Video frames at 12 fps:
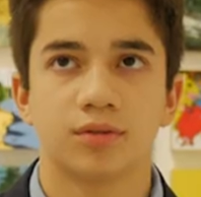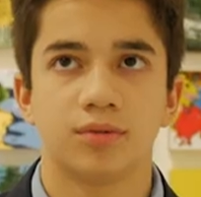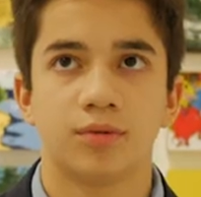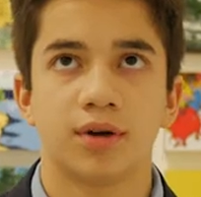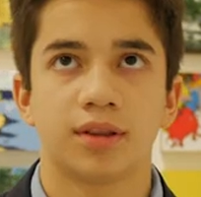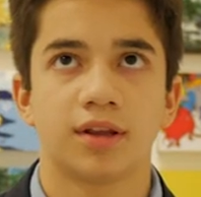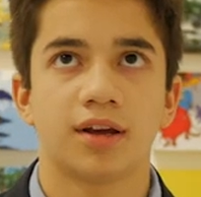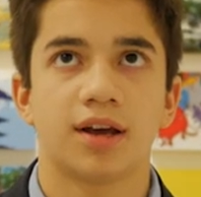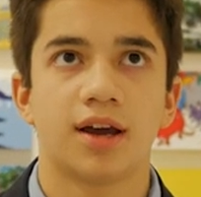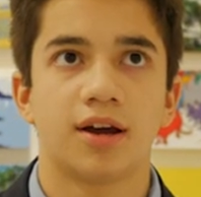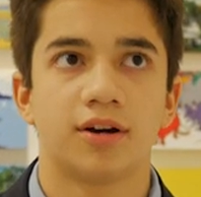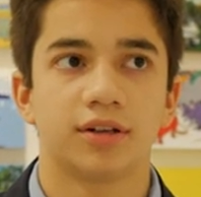what
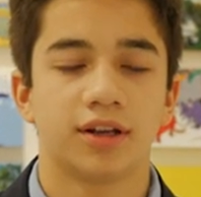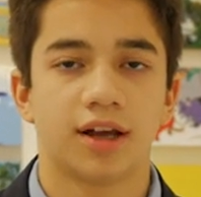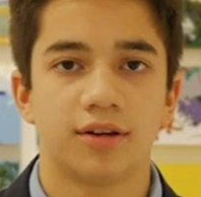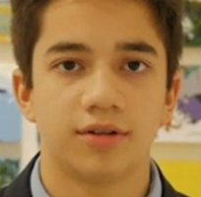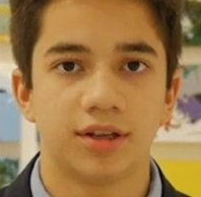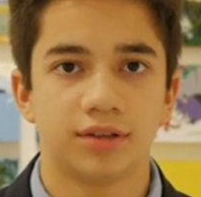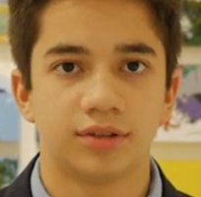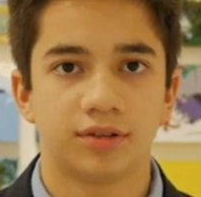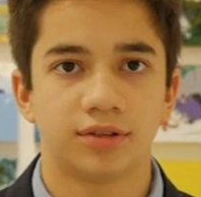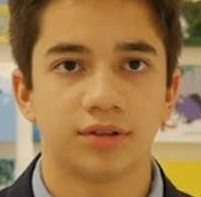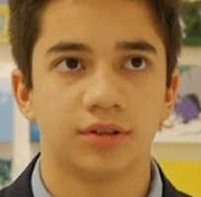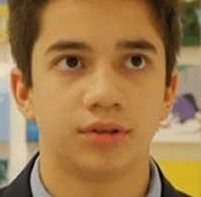art
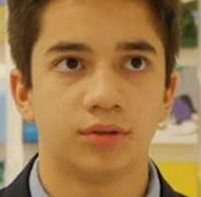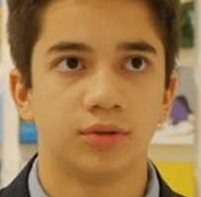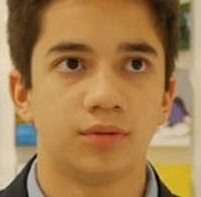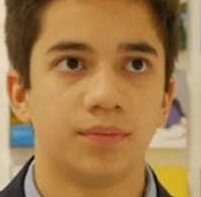galleries do,